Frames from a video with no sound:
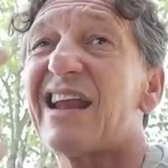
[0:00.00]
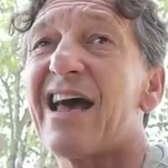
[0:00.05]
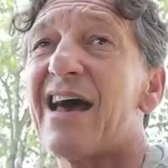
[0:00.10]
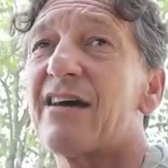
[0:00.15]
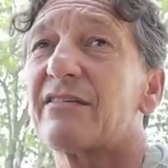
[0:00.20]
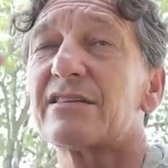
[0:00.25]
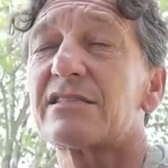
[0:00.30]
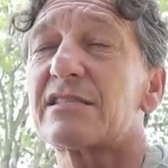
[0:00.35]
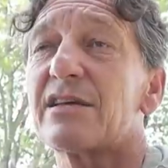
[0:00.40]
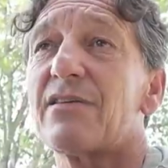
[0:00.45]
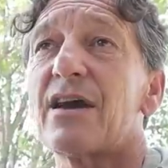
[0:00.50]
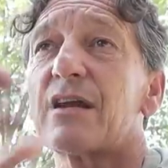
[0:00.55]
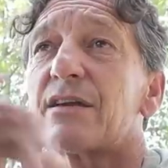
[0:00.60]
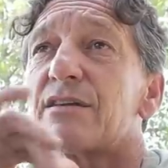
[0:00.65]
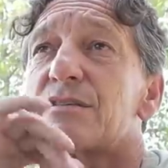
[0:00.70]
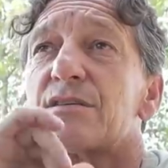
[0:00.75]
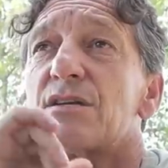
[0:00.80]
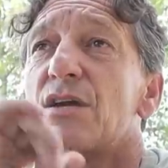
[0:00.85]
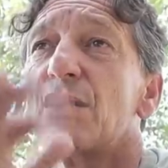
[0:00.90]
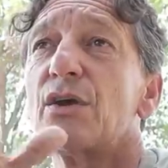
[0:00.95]
and out in
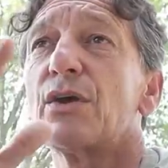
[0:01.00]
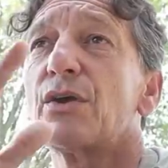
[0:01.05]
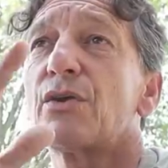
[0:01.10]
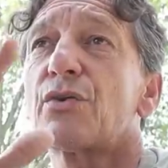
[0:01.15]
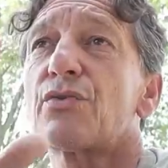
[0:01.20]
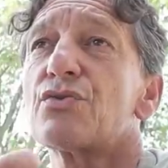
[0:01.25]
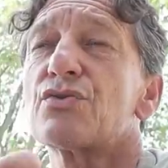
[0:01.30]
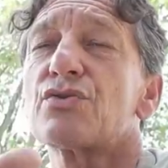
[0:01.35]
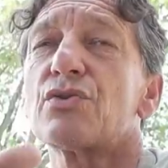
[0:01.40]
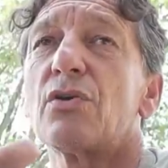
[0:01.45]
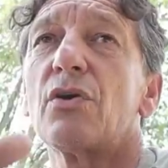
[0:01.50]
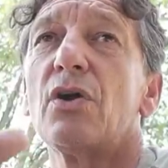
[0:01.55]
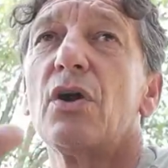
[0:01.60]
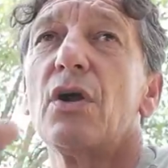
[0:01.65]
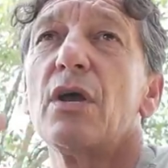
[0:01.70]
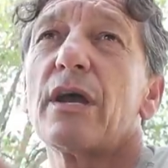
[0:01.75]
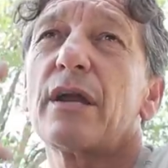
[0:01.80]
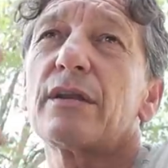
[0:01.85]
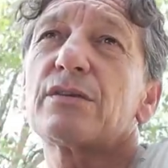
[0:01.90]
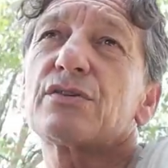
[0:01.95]
savate is crucial,
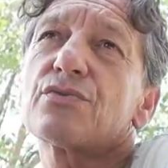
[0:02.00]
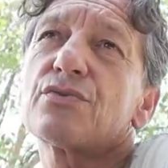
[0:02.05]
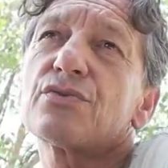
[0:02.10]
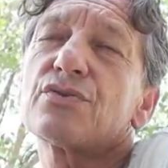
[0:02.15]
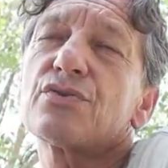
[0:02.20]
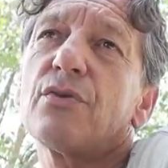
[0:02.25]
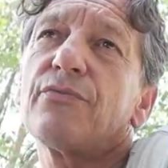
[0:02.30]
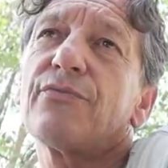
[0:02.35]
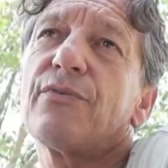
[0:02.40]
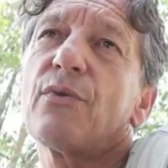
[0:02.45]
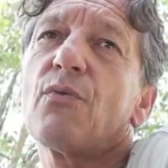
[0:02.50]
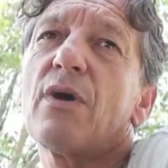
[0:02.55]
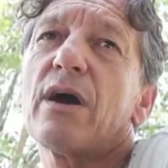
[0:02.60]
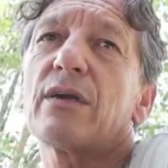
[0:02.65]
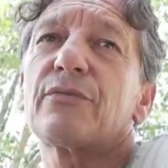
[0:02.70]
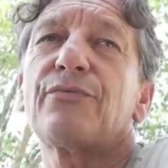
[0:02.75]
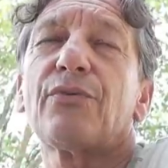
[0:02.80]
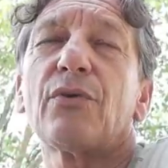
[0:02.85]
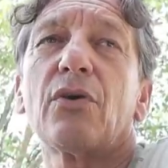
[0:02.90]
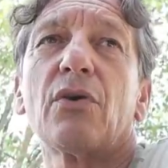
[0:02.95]
and it's crucial for
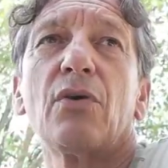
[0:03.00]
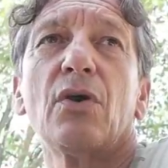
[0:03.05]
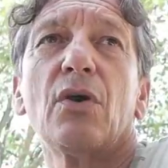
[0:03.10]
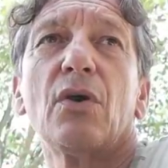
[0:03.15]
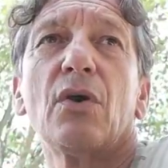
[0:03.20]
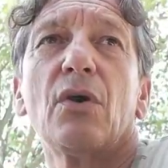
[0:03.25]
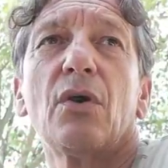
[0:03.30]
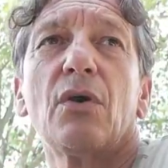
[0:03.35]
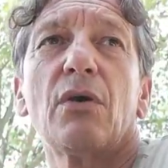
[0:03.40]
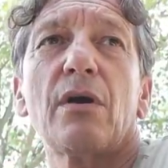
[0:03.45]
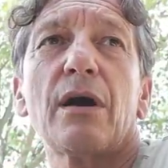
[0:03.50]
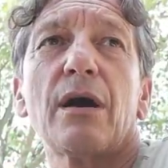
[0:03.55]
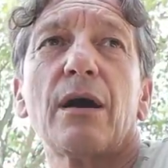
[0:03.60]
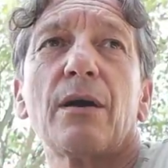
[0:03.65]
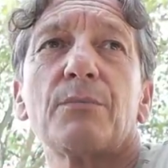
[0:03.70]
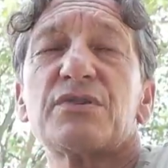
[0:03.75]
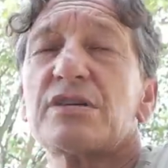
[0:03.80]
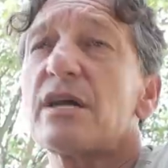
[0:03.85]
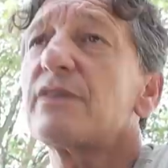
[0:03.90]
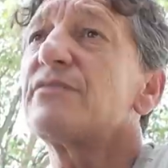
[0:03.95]
what? For
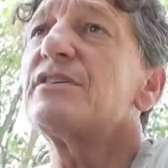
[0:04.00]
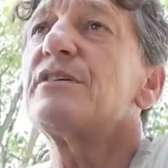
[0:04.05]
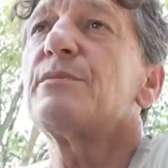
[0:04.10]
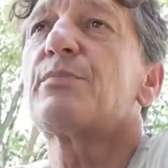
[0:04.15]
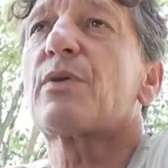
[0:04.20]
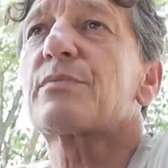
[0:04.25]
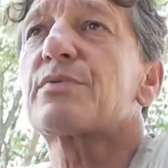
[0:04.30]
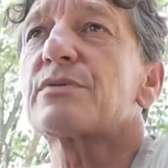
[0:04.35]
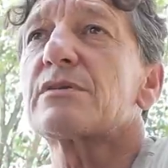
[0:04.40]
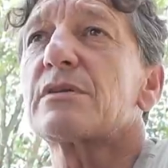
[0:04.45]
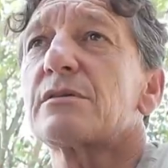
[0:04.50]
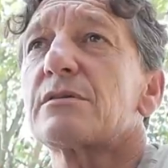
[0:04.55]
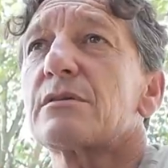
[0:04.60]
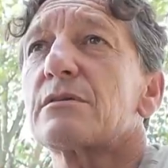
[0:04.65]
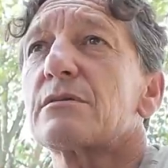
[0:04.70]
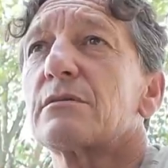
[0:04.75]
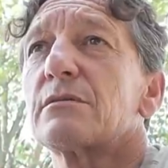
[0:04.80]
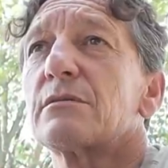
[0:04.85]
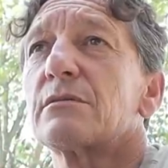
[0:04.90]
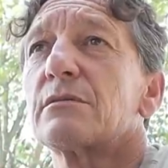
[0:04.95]
uh, safety
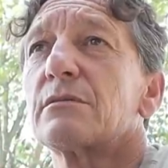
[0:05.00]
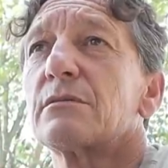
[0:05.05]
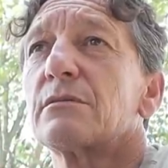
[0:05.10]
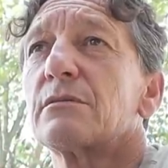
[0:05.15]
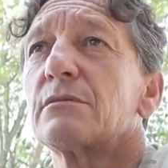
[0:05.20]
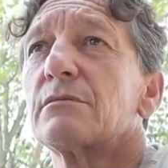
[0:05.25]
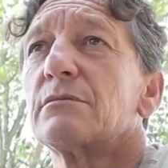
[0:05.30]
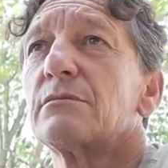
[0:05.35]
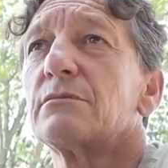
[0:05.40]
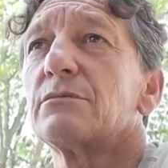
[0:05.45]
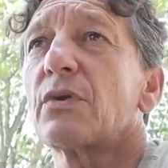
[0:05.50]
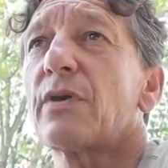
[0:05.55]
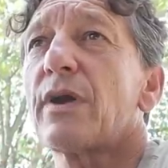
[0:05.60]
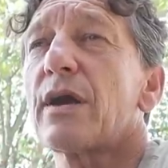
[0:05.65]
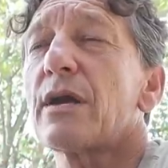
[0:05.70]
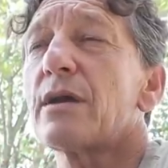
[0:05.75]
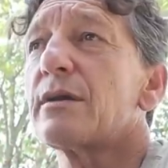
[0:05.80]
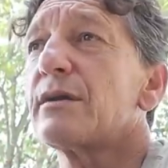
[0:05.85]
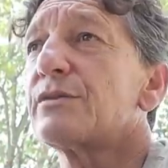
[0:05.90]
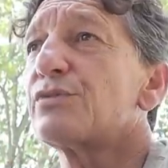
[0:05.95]
purposes. Mm.
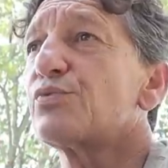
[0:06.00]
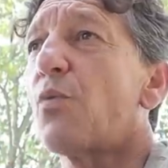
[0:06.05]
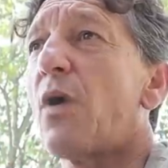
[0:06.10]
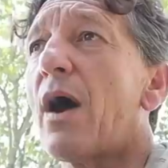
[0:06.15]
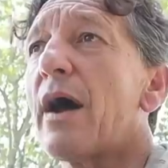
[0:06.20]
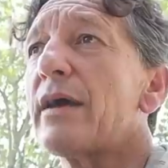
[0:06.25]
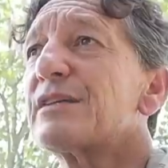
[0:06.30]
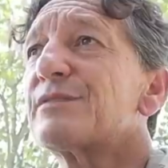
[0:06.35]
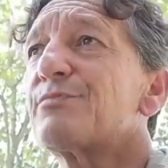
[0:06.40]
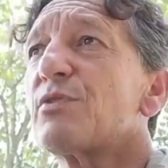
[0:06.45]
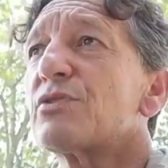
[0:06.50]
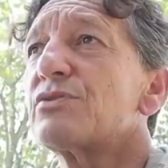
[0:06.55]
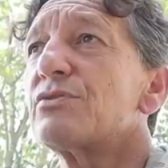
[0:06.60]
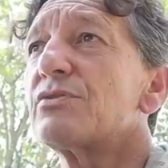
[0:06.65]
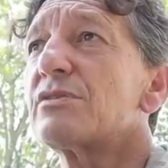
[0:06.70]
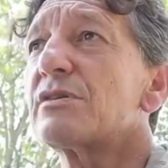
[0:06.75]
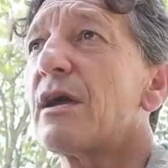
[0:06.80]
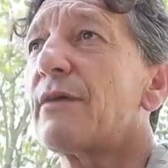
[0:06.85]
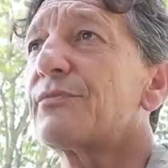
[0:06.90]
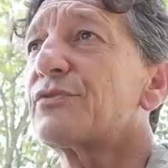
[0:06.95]
Okay. It's why expose
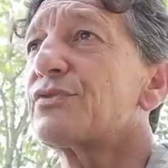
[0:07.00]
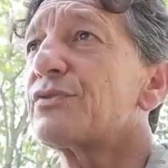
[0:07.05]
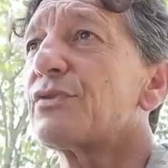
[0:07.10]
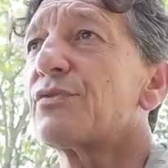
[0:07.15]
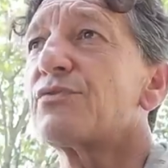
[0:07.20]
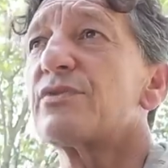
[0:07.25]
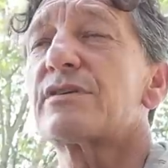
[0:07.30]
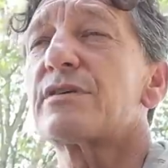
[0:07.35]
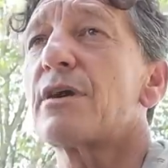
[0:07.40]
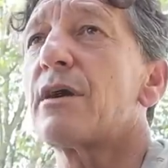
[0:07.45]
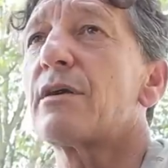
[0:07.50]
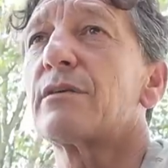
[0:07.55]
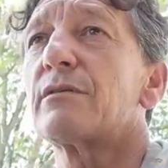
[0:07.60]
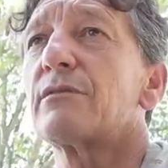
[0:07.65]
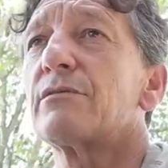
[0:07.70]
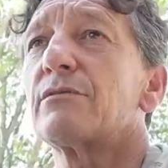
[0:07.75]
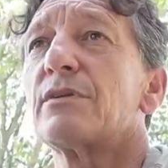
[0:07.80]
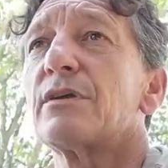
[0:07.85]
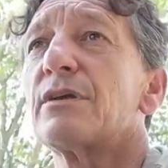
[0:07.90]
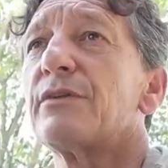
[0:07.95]
yourself to a return
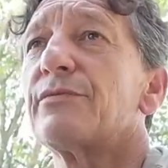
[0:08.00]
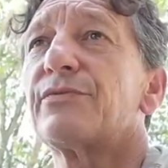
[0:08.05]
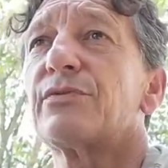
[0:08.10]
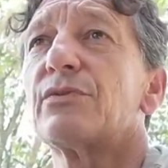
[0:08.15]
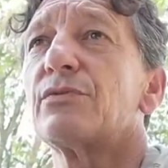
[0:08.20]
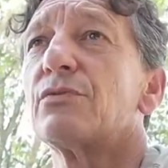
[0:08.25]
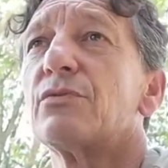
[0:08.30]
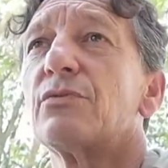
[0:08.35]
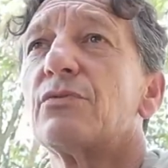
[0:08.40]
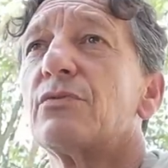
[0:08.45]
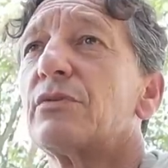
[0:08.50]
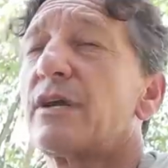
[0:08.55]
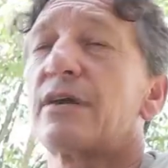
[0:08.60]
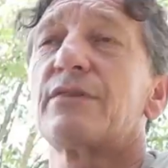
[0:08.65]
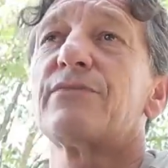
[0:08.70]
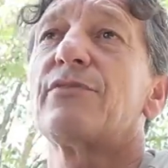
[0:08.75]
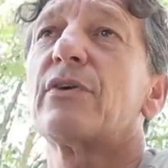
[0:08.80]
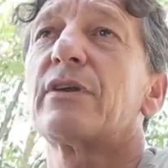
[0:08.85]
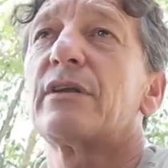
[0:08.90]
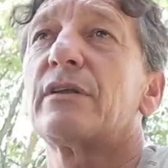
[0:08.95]
if you
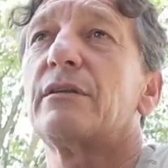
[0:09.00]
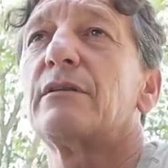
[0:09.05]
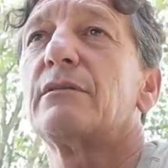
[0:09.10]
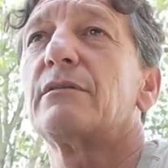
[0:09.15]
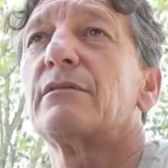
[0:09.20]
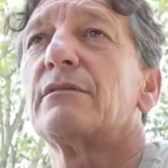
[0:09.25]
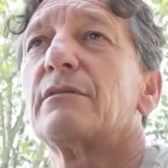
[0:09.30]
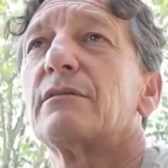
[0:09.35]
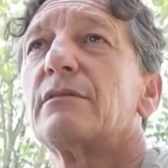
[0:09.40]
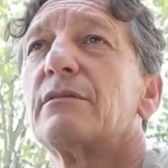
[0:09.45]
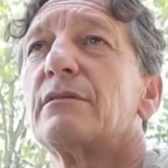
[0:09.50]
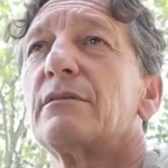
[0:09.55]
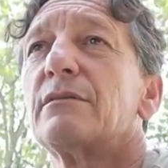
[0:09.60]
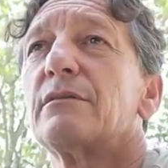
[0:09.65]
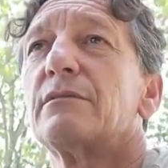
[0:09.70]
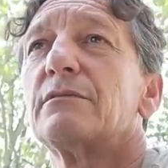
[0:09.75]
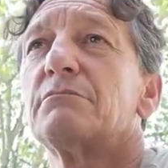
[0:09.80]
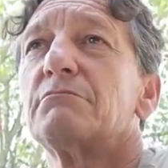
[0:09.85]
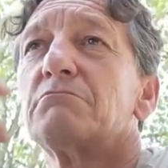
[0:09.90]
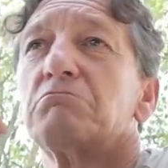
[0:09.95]
can avoid it.
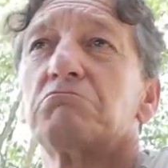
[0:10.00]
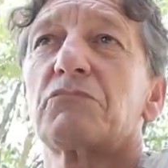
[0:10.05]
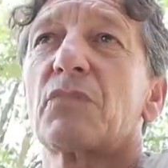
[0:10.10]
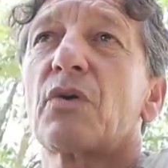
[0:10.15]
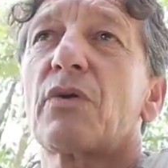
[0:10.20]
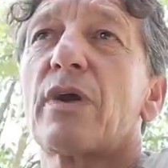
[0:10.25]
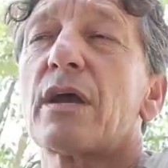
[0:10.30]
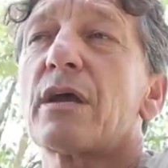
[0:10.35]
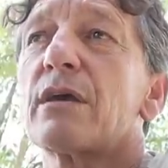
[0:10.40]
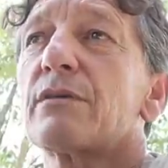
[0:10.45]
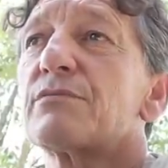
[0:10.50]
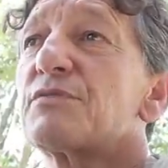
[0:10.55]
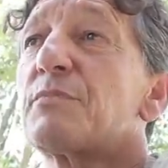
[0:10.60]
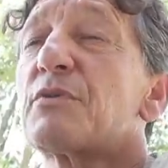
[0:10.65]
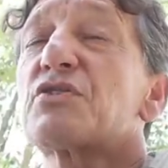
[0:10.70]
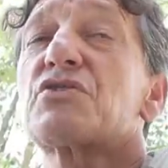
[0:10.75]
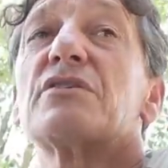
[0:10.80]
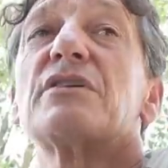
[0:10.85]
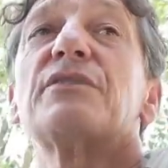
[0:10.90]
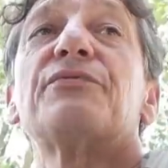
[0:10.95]
True. Okay.
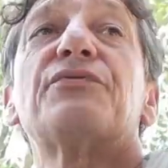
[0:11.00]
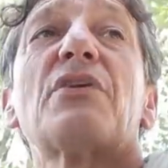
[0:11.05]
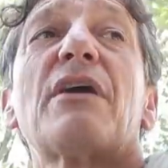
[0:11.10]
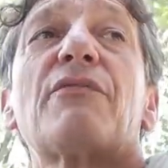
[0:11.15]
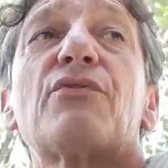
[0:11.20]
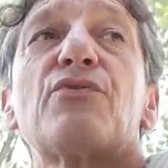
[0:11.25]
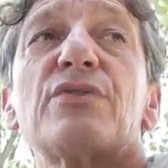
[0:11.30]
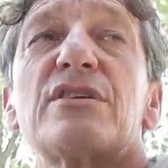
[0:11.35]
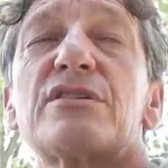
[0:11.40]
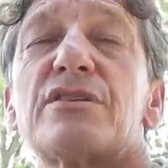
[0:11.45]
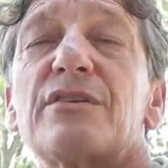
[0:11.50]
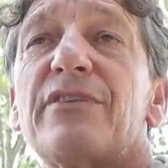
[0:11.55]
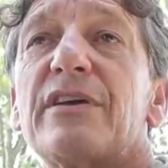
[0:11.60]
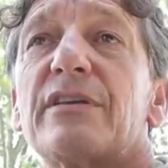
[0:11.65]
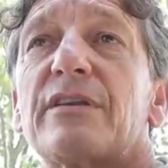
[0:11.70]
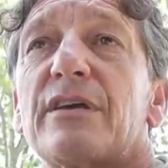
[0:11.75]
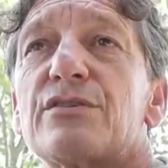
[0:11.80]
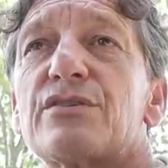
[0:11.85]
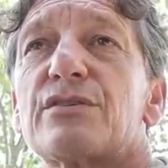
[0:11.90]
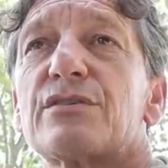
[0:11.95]
Especially True. If you have a reach
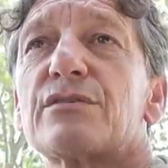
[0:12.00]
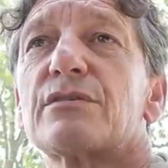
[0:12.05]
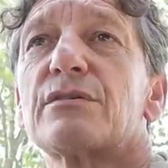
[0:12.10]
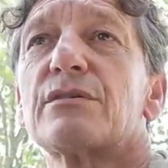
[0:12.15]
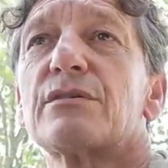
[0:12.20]
advantage.